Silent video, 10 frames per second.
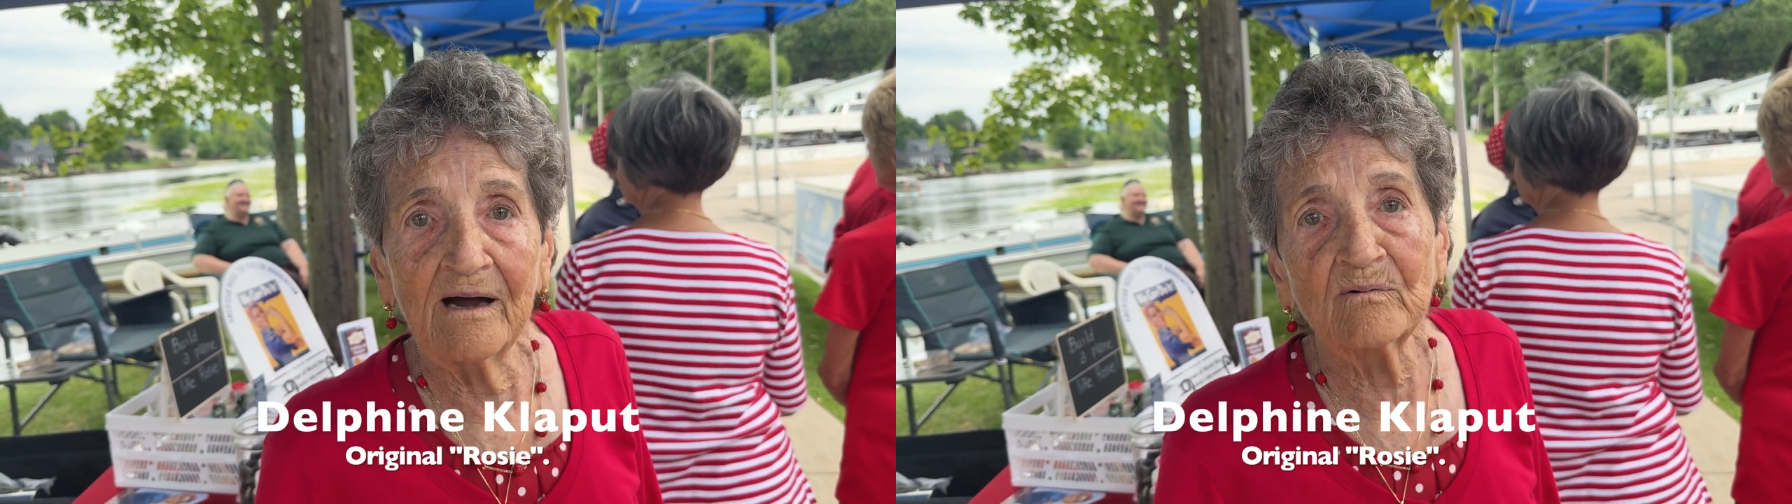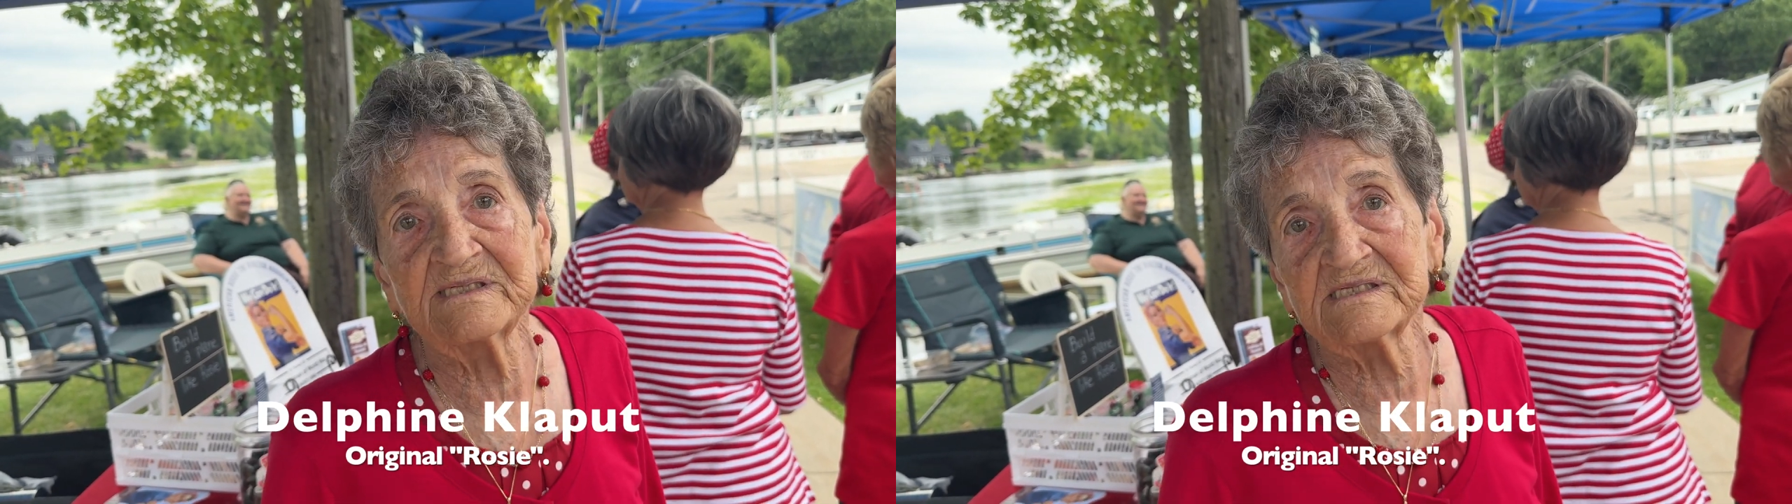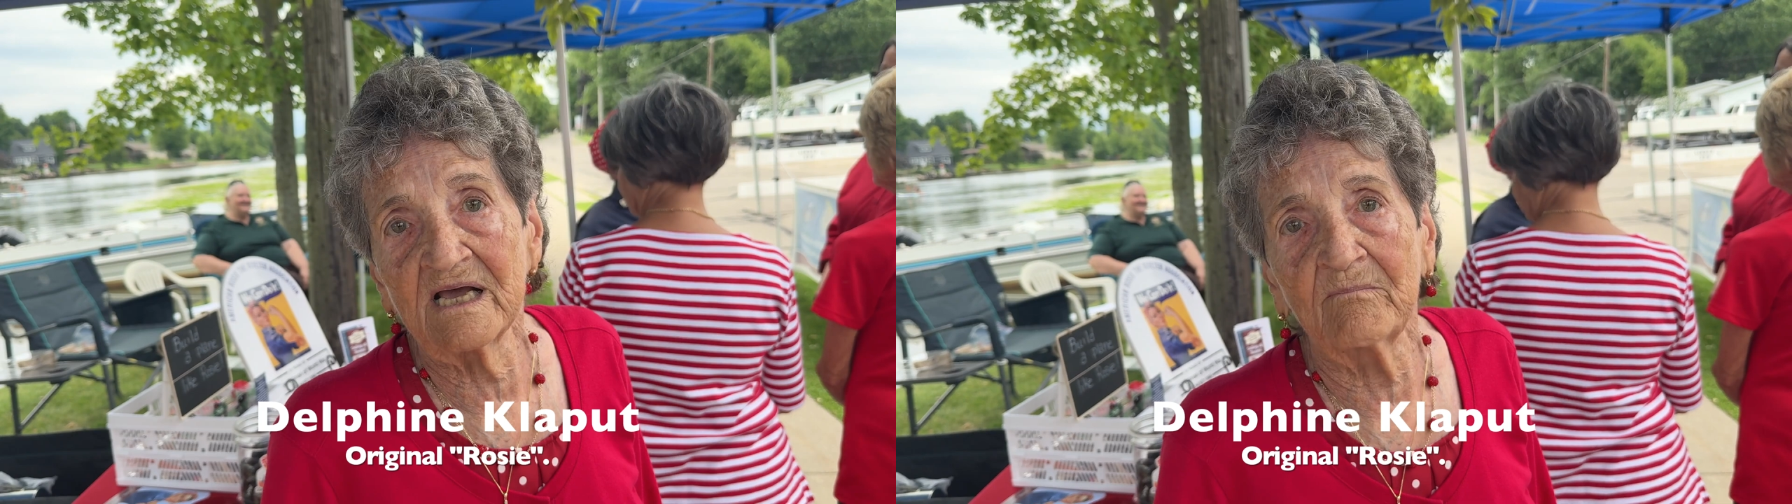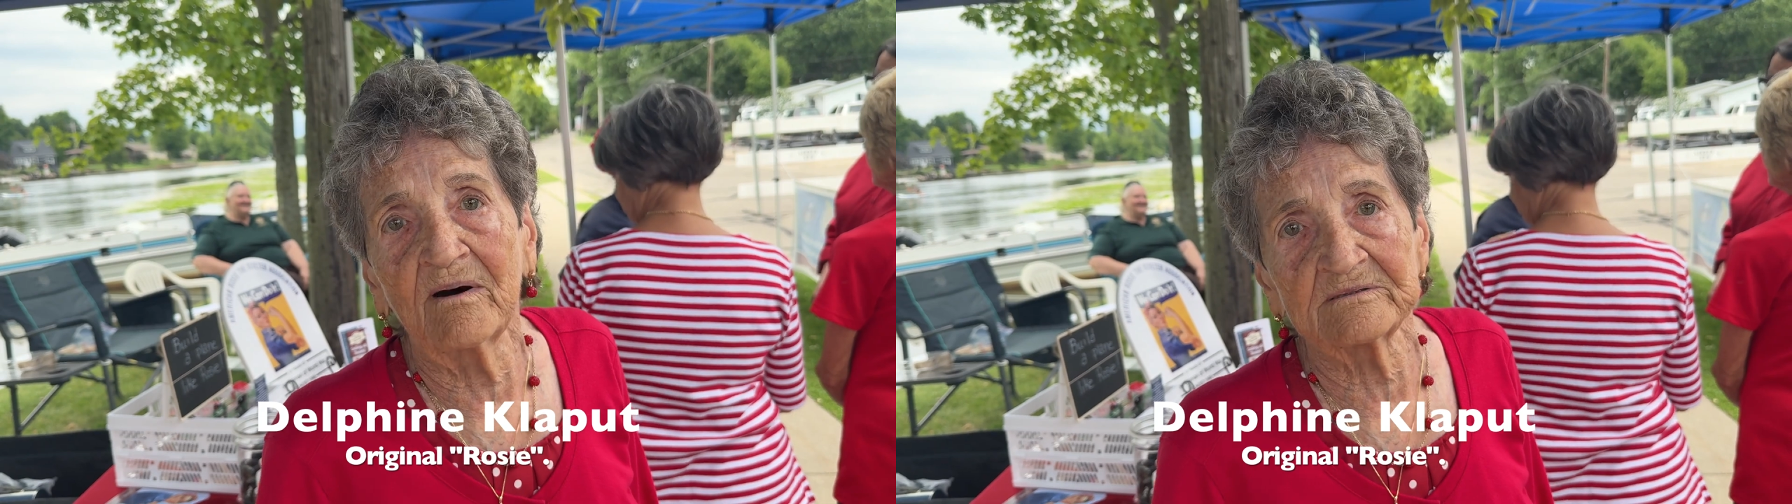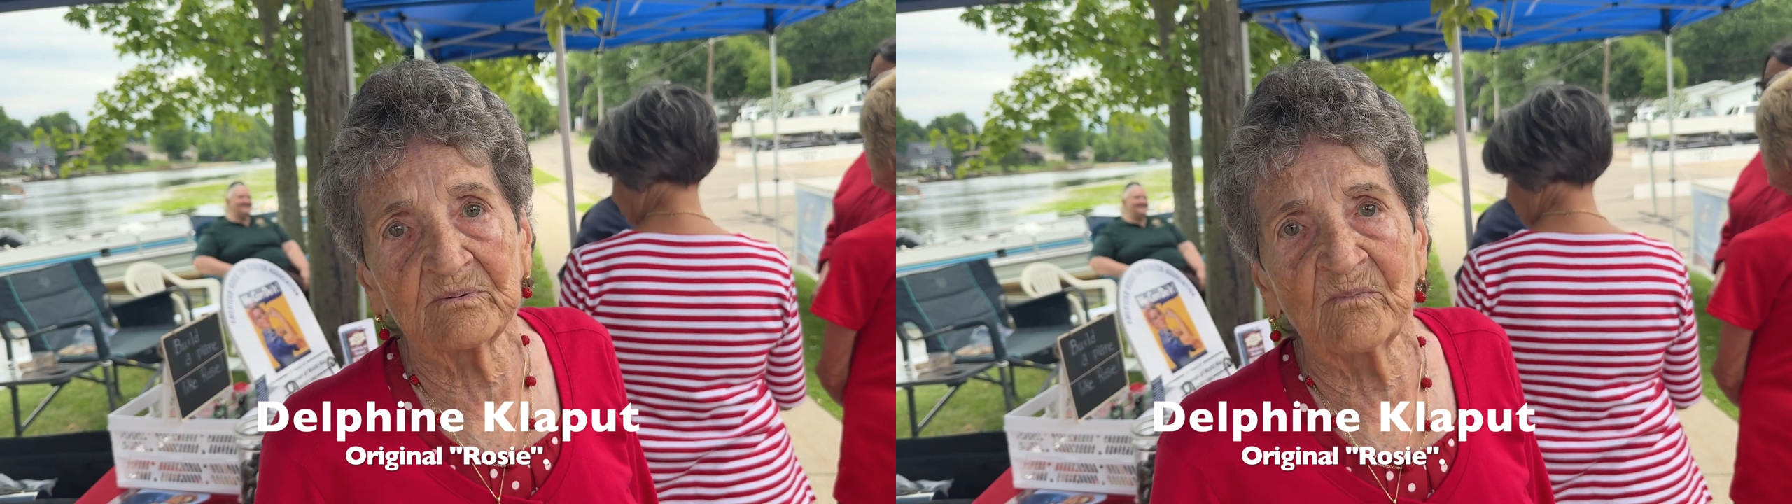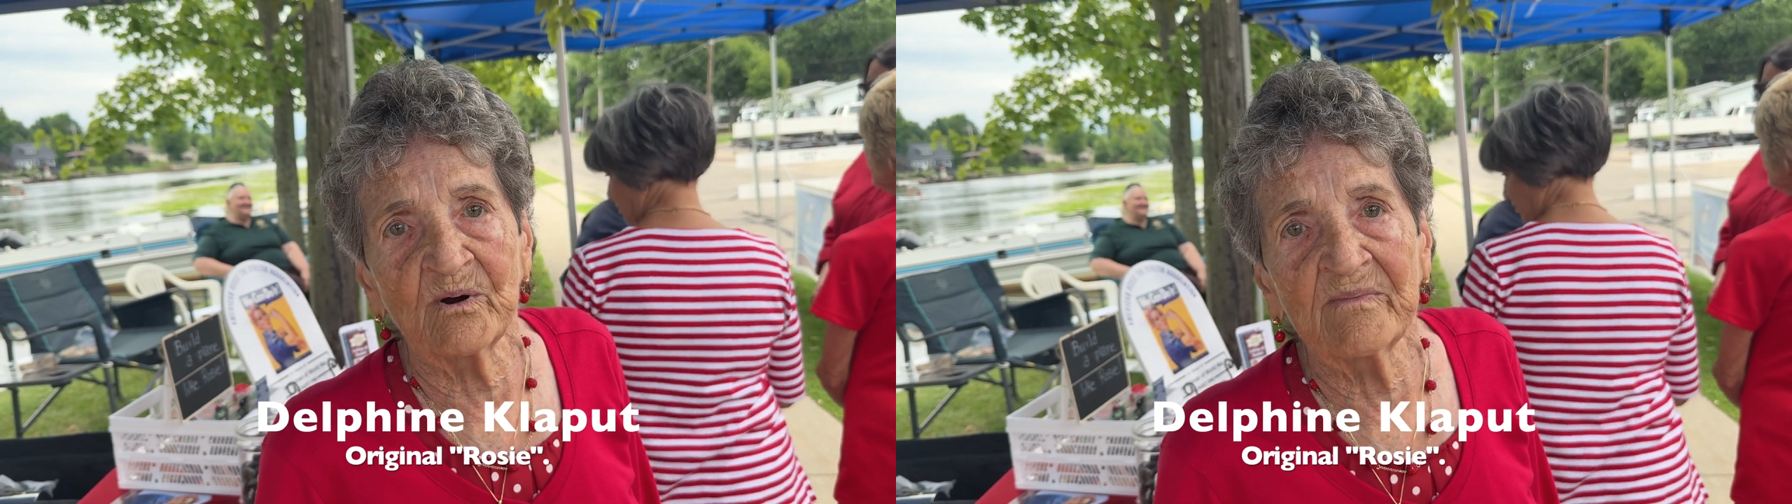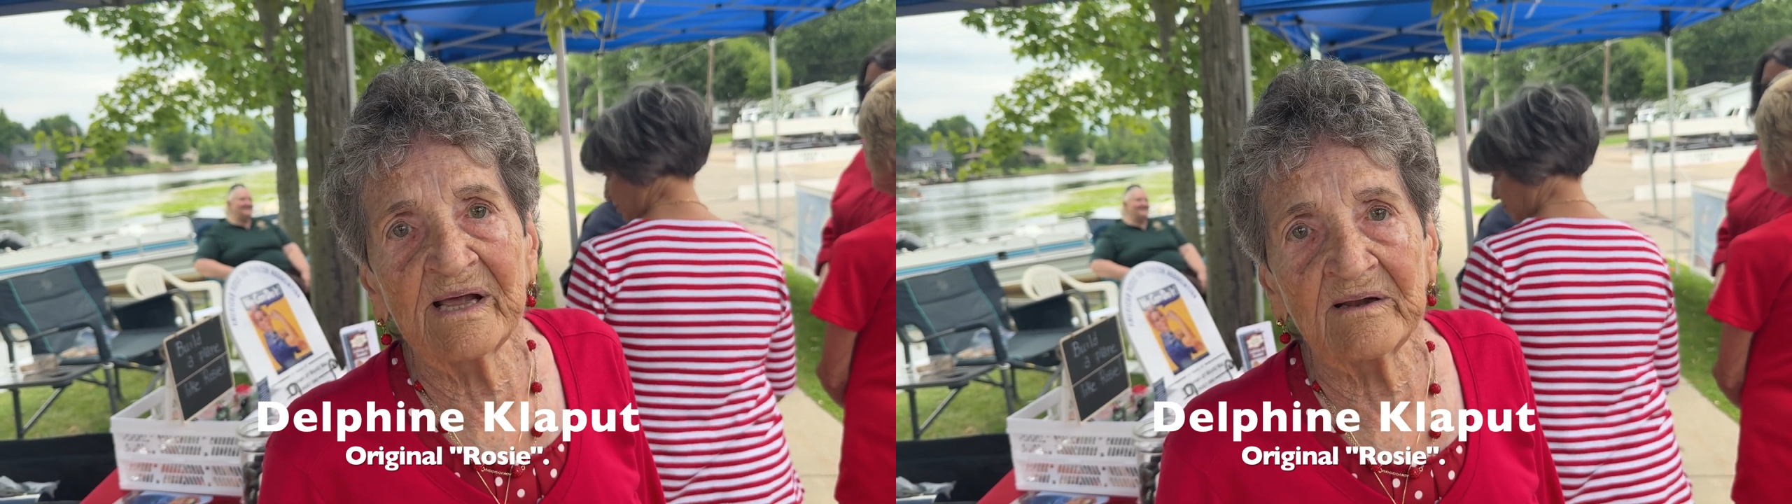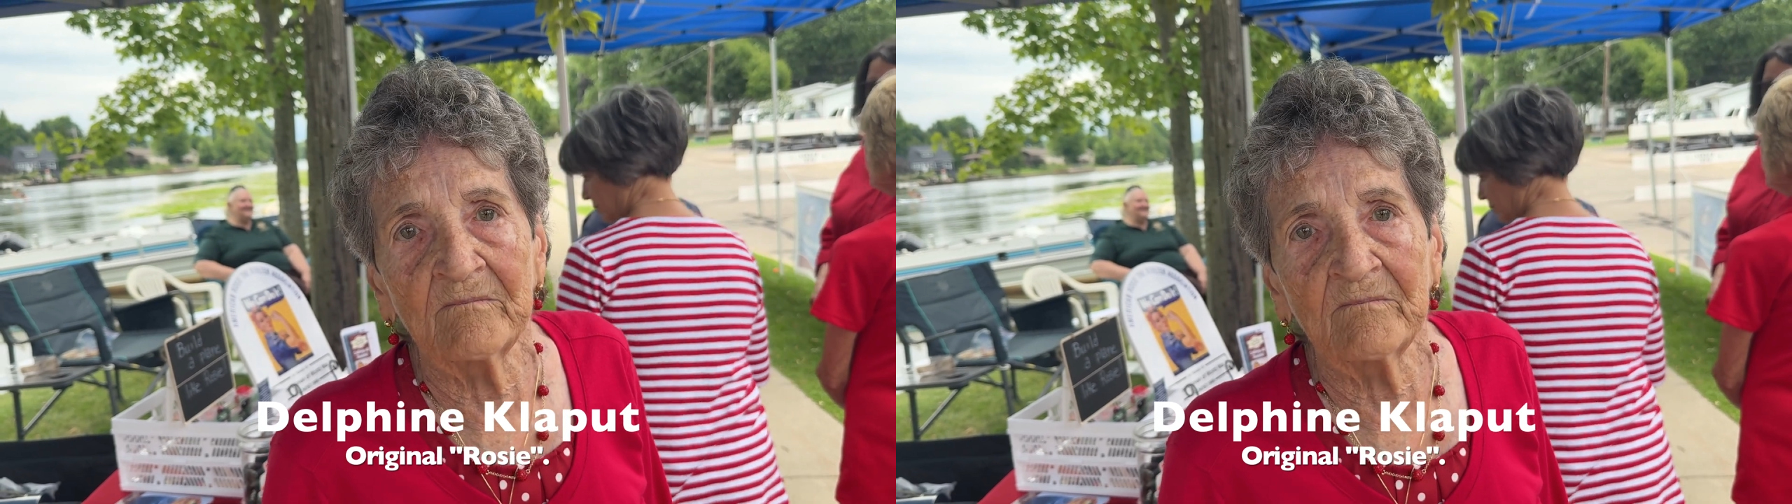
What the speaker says: I always say Baltimore,